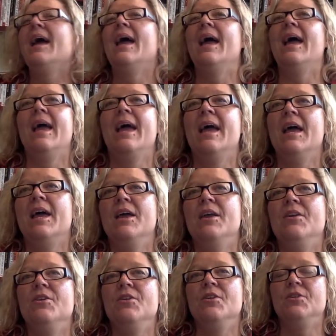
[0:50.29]

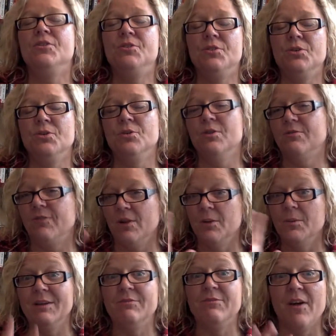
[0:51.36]
and do the
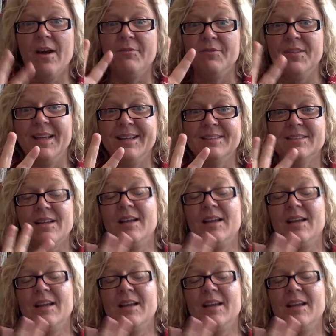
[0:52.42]
following 5 things.